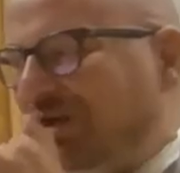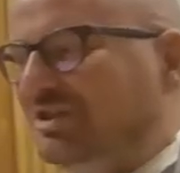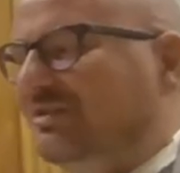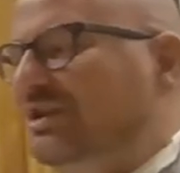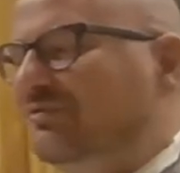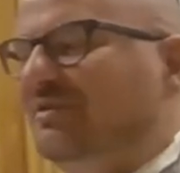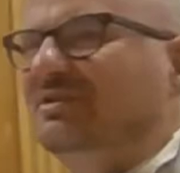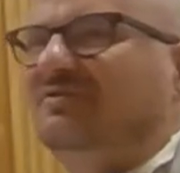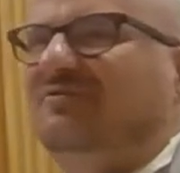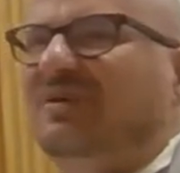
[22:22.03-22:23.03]
it
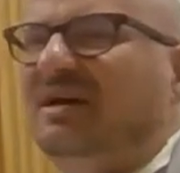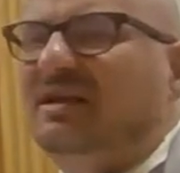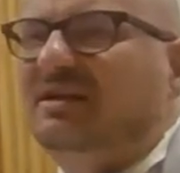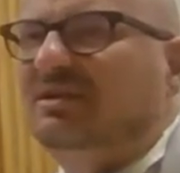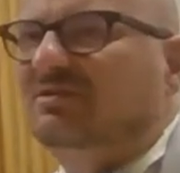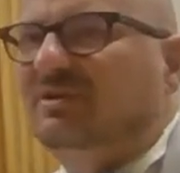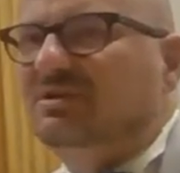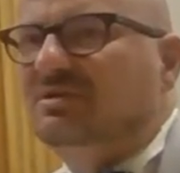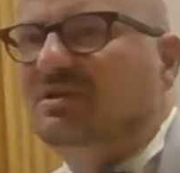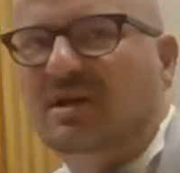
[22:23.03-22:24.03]
was fun, and it
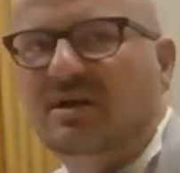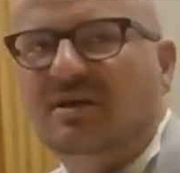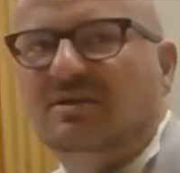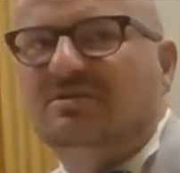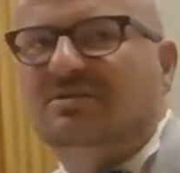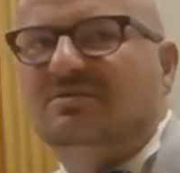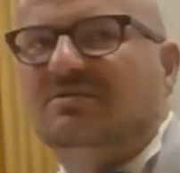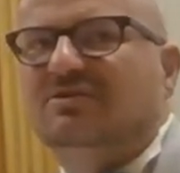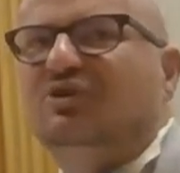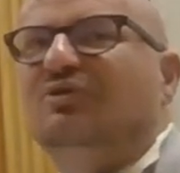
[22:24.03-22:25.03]
was
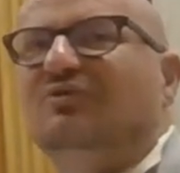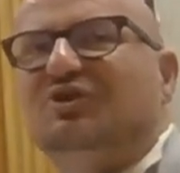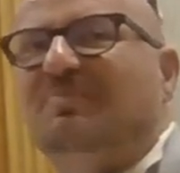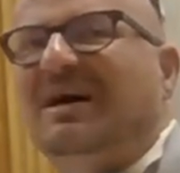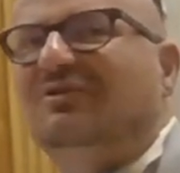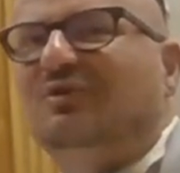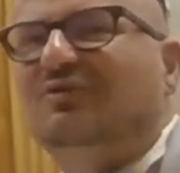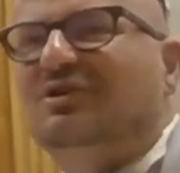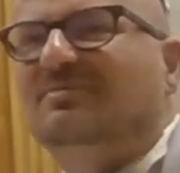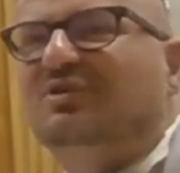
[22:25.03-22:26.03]
part of
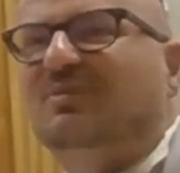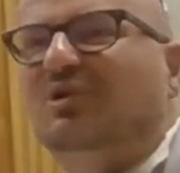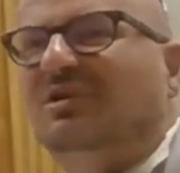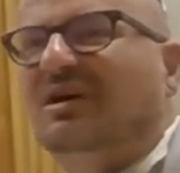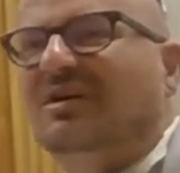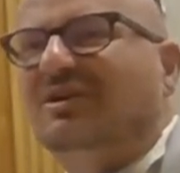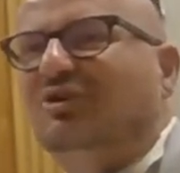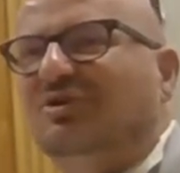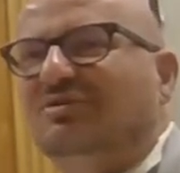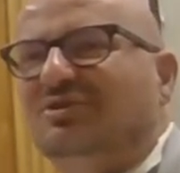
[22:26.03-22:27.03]
some small
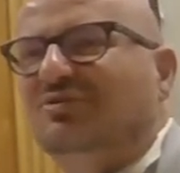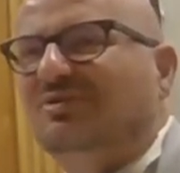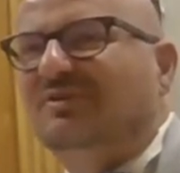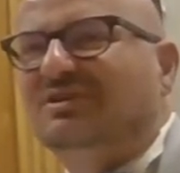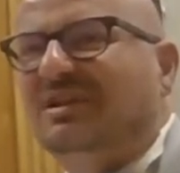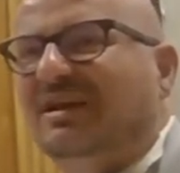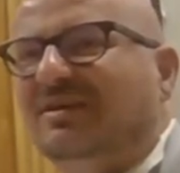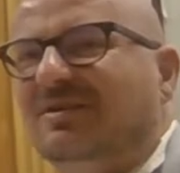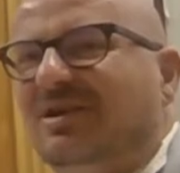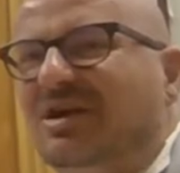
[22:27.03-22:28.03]
hackathon, so it was
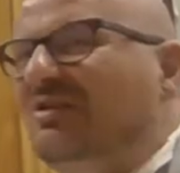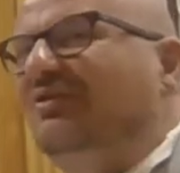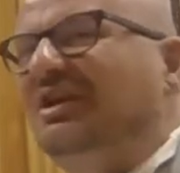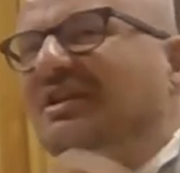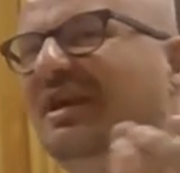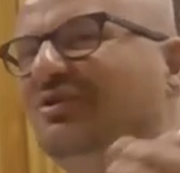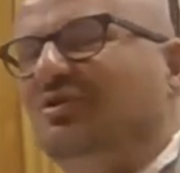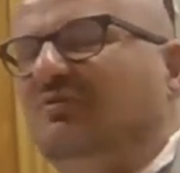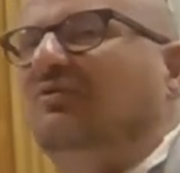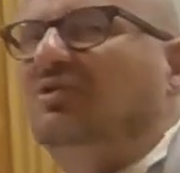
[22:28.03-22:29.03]
like 3 days
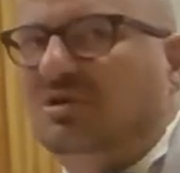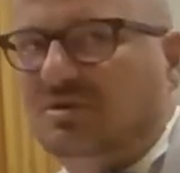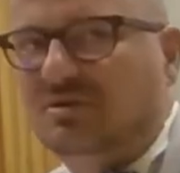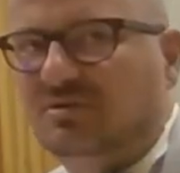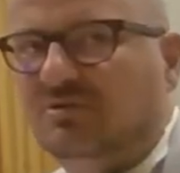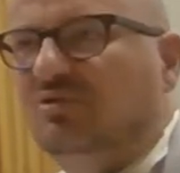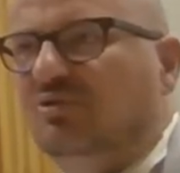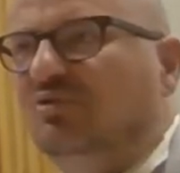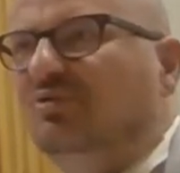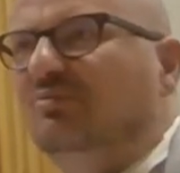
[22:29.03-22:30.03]
of work
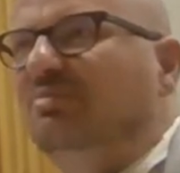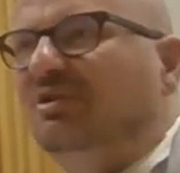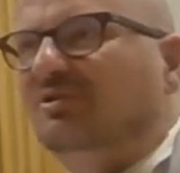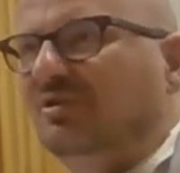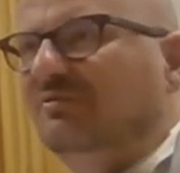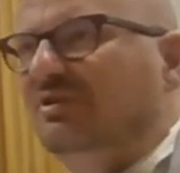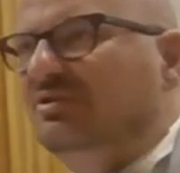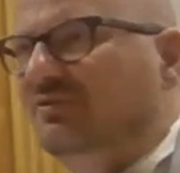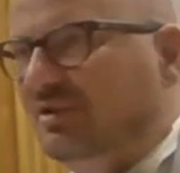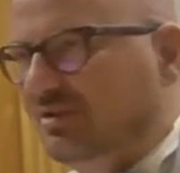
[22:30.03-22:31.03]
to build all
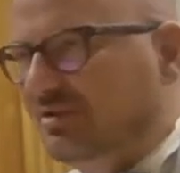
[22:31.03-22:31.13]
these things.